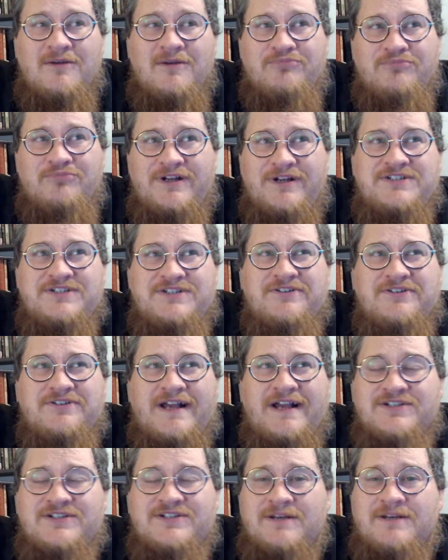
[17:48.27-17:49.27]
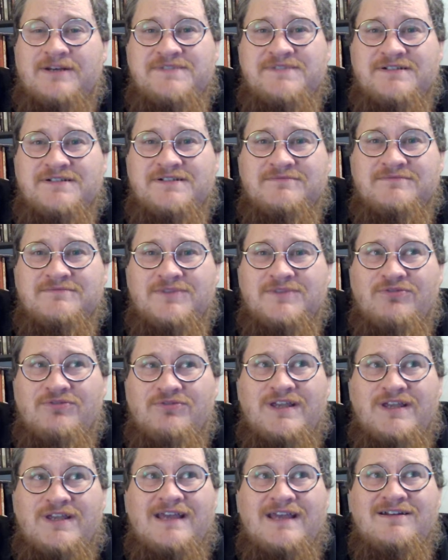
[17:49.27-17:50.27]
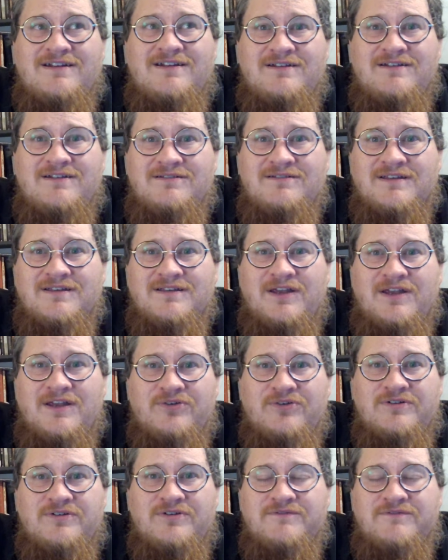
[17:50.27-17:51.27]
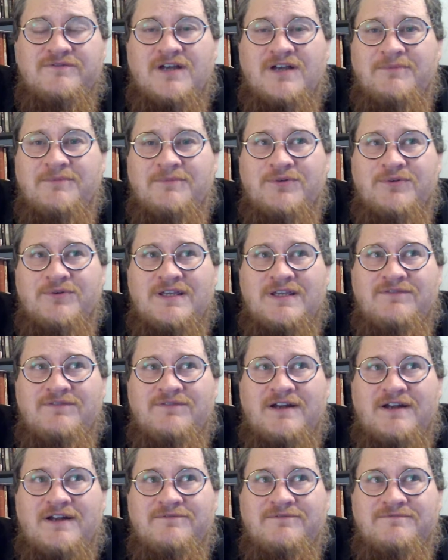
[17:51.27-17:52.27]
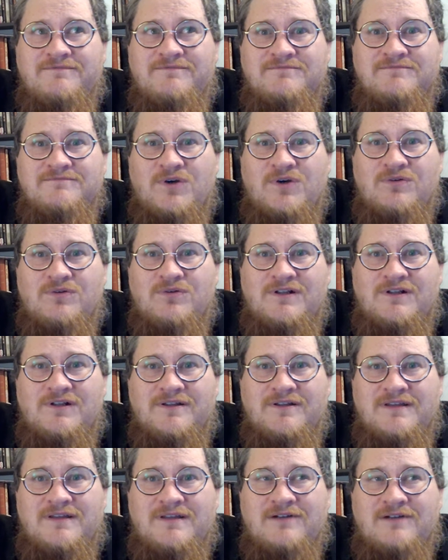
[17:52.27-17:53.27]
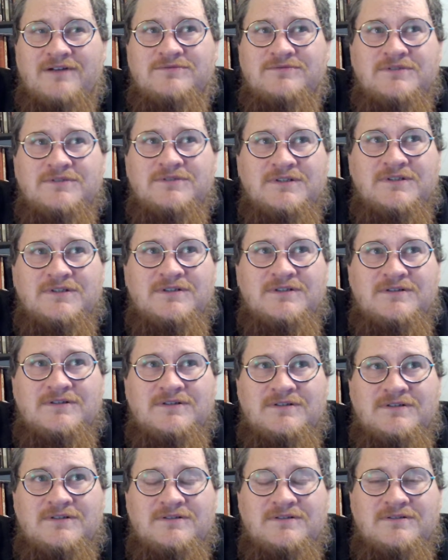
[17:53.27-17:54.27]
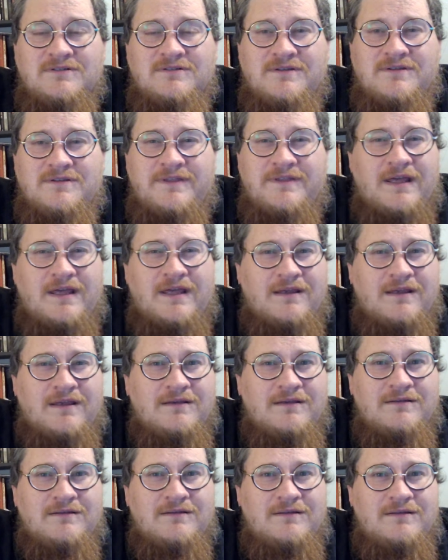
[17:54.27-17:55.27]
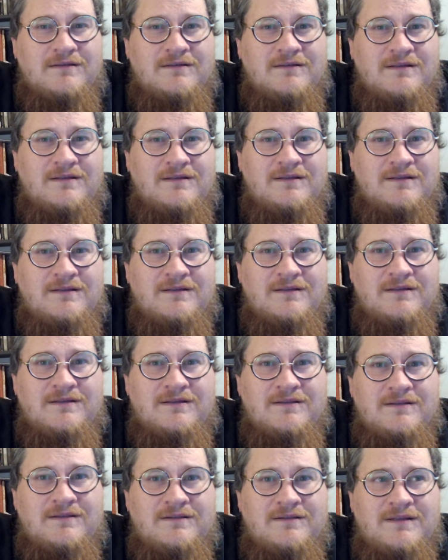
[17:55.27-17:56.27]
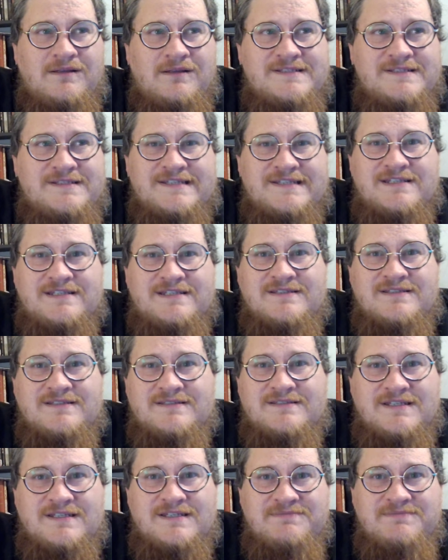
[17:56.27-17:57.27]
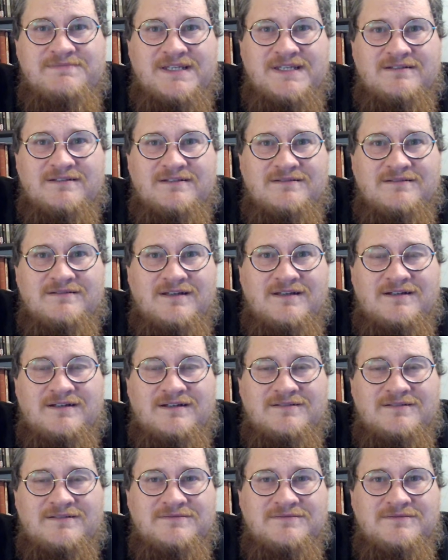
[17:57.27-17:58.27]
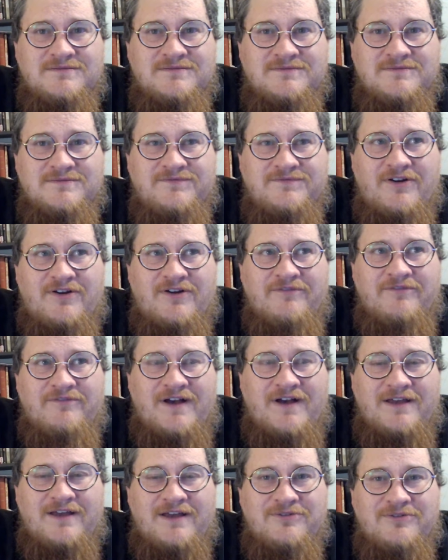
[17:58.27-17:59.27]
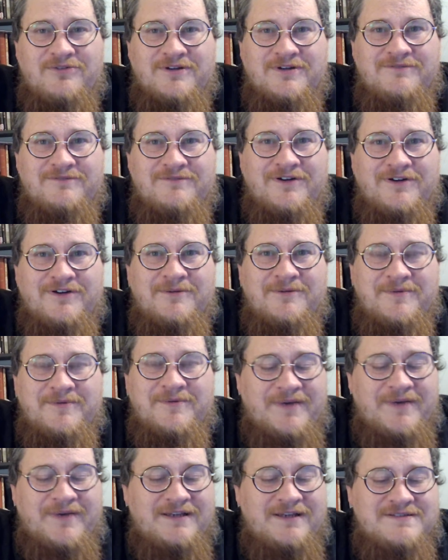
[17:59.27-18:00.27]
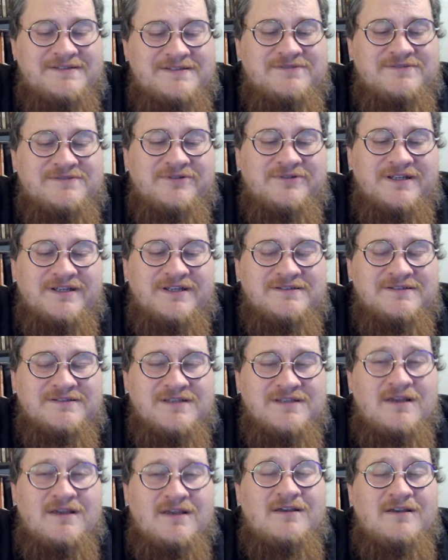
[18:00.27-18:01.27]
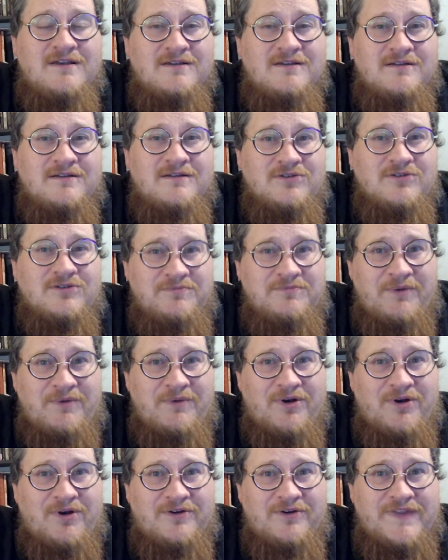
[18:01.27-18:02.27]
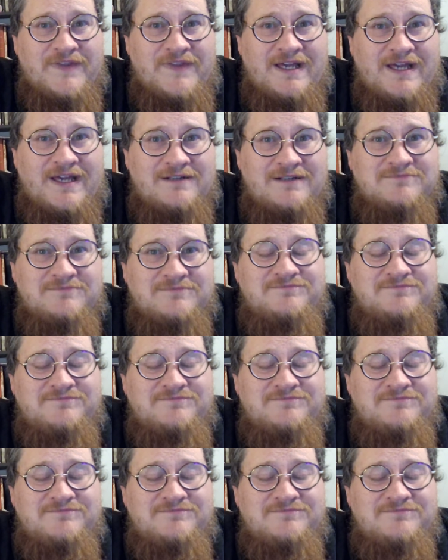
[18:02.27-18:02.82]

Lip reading: Pretty sure Ash Upson created the character of Tom O'Keefe out of whole cloth. I don't think his existence has been verified or confirmed by historians. Could be wrong on that.